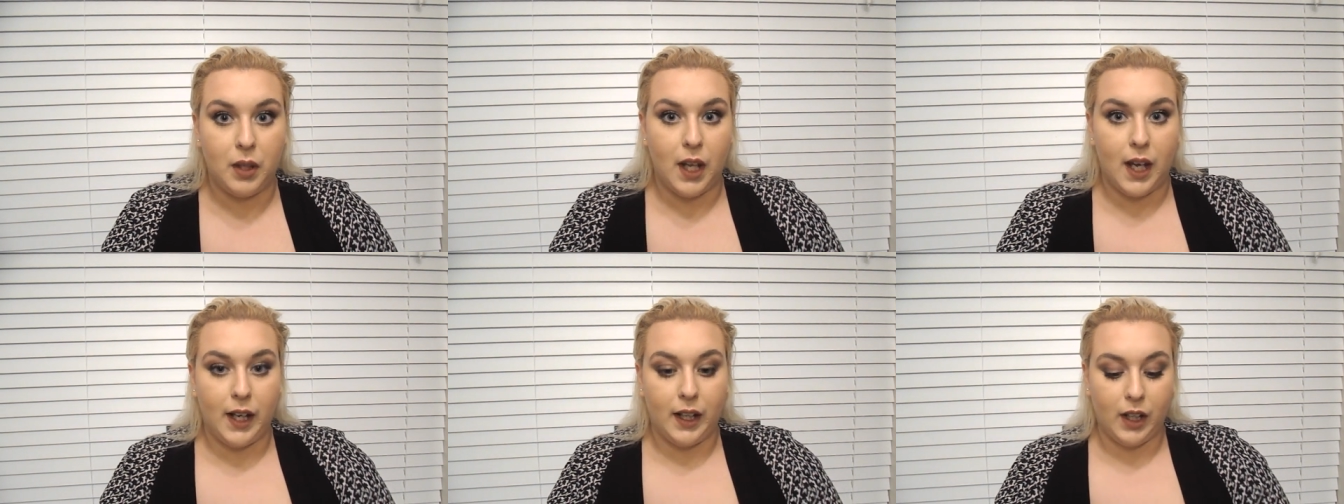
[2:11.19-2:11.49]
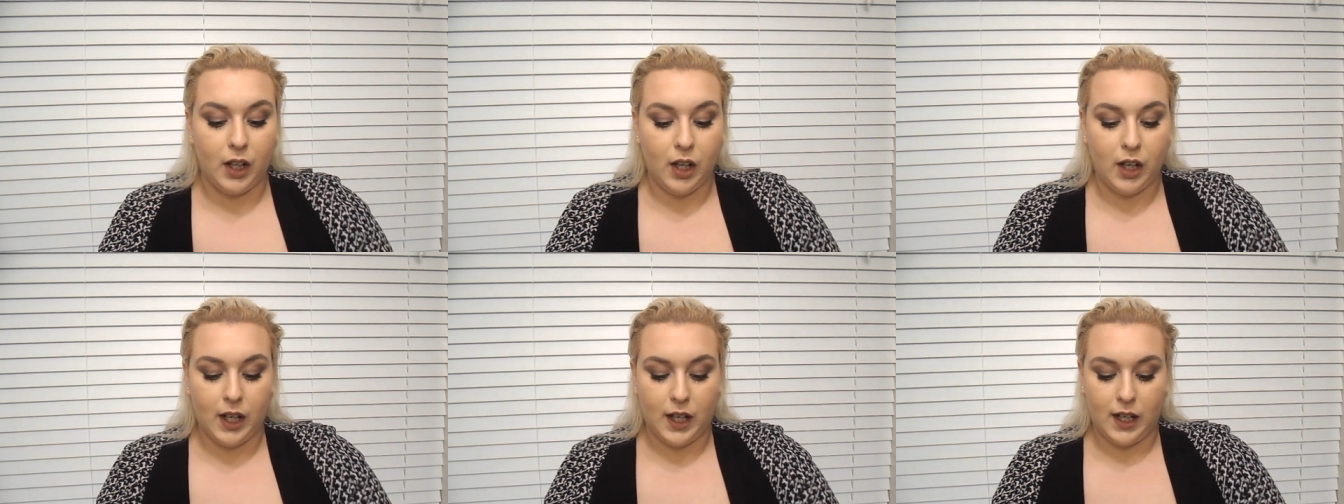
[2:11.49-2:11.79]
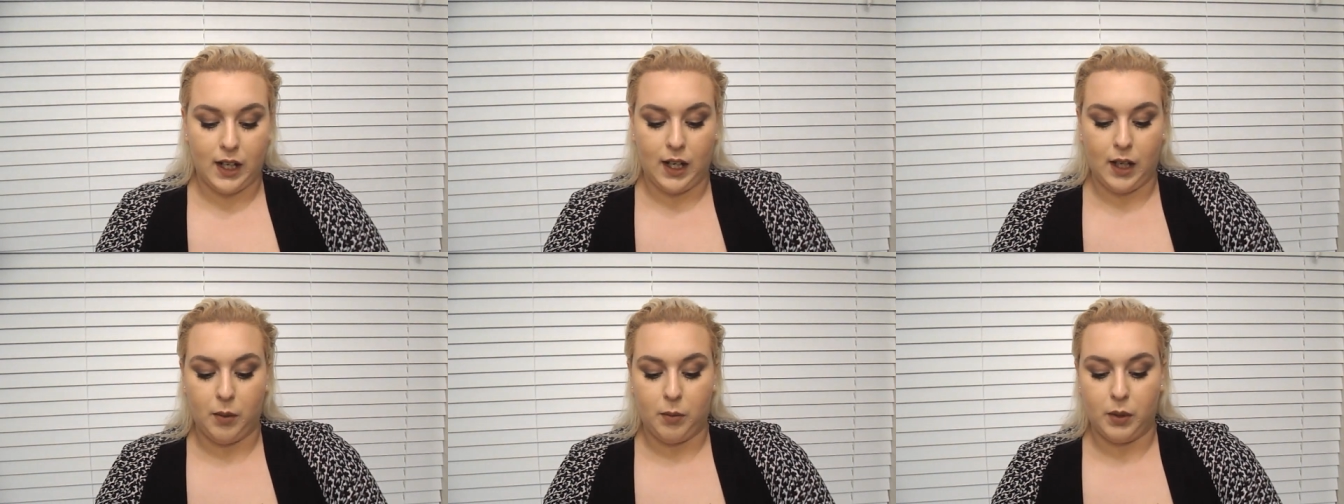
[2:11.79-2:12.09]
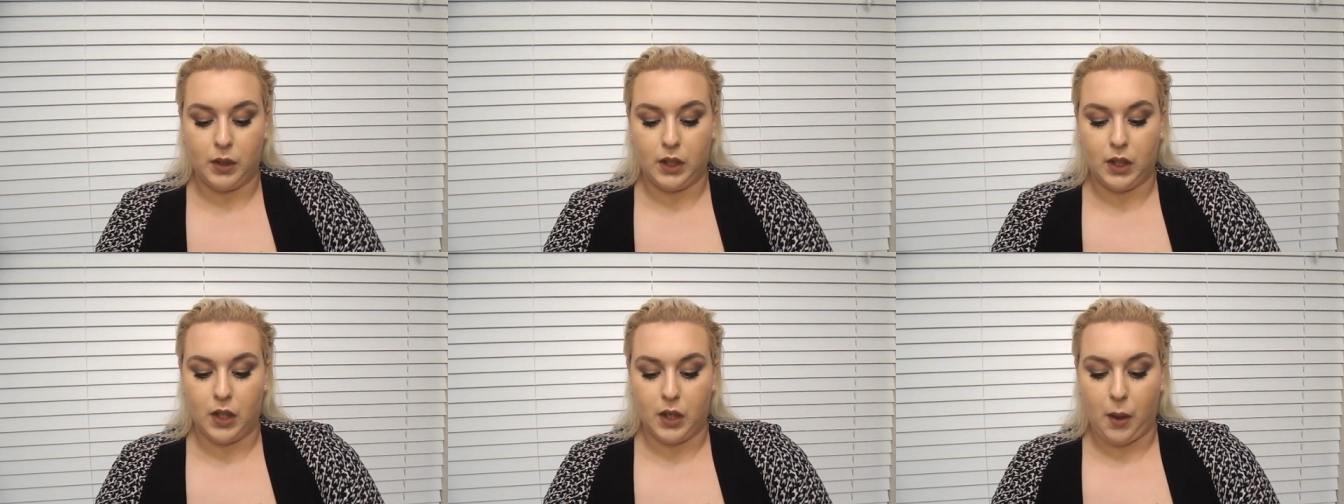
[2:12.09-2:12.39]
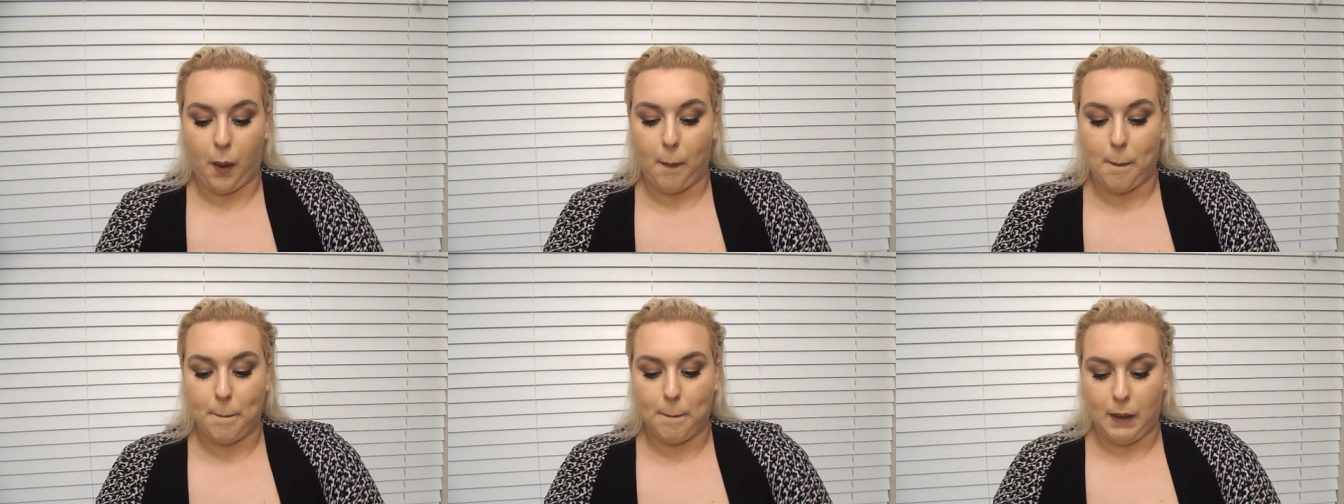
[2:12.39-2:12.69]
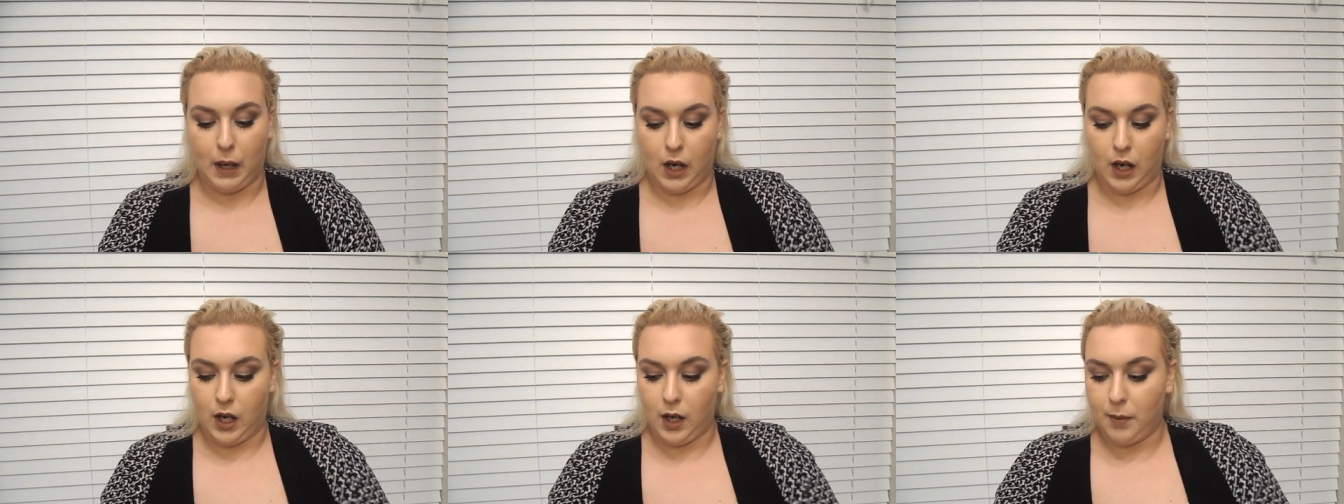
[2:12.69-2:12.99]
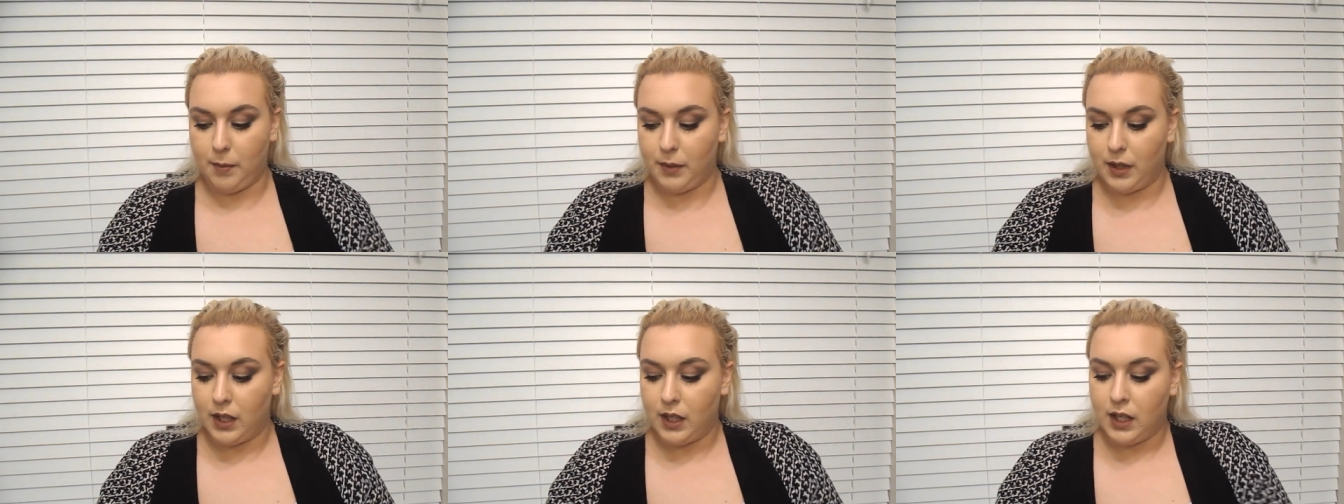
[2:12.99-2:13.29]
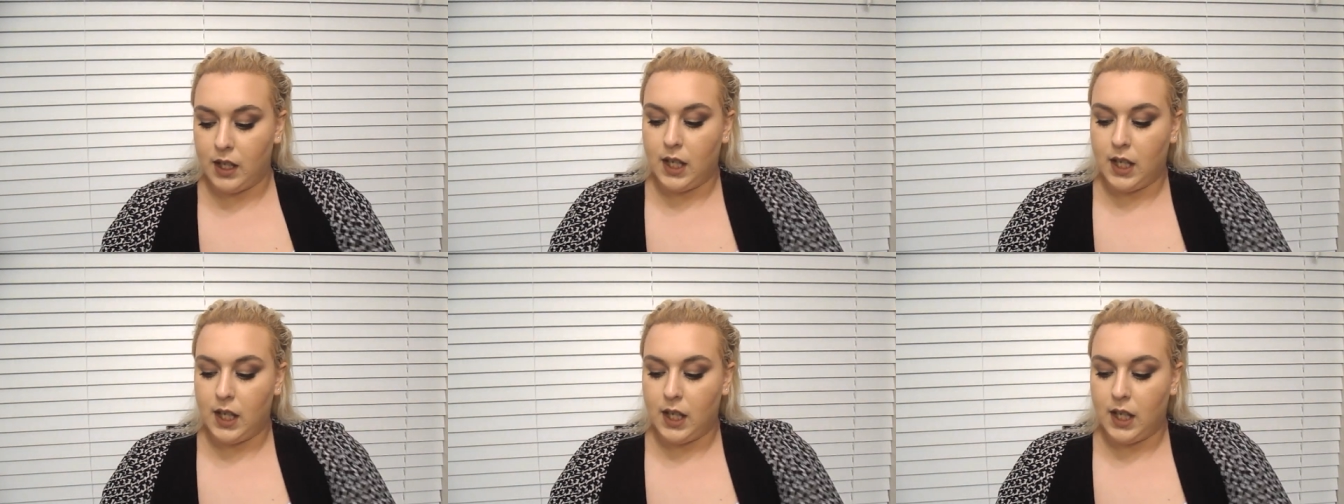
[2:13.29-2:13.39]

liner and it would look bomb.